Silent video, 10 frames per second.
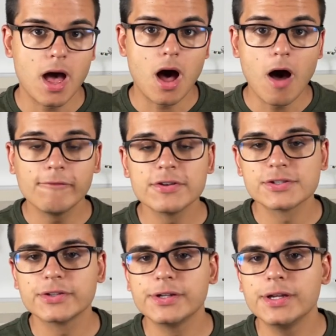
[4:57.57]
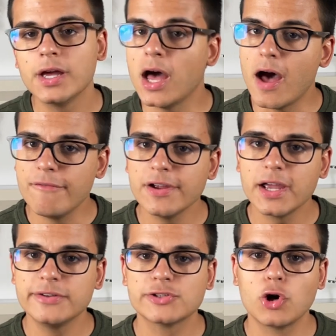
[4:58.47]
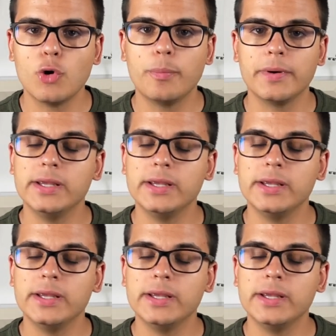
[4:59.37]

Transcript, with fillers: Obviously, having a scope